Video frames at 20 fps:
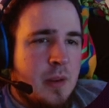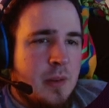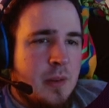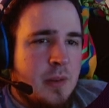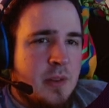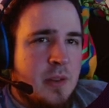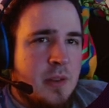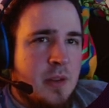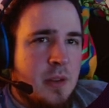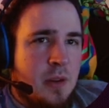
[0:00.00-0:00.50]

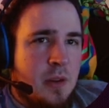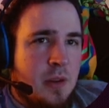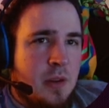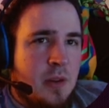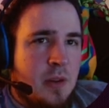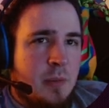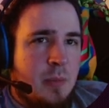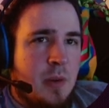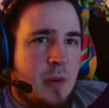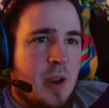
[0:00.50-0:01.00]
It's a little
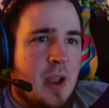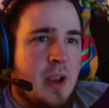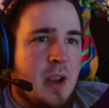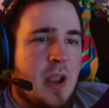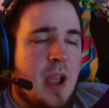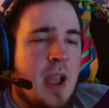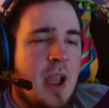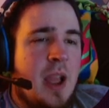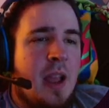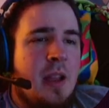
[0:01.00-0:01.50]
not.
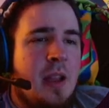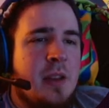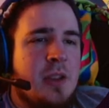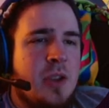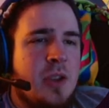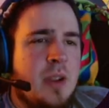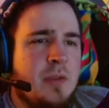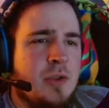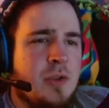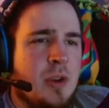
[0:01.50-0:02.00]
I still
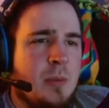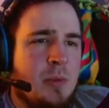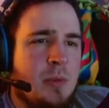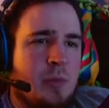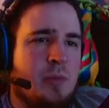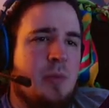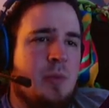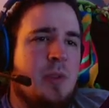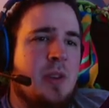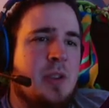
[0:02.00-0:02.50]
have troubles
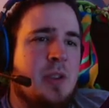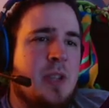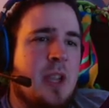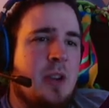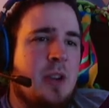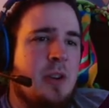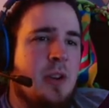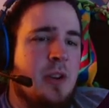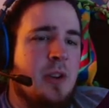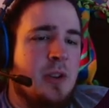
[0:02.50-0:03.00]
with
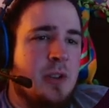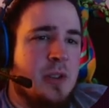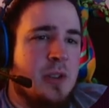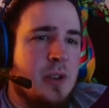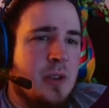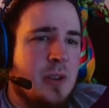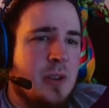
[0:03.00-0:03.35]
interiors